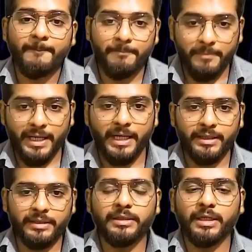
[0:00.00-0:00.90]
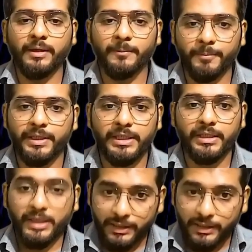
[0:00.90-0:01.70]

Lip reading: made the company,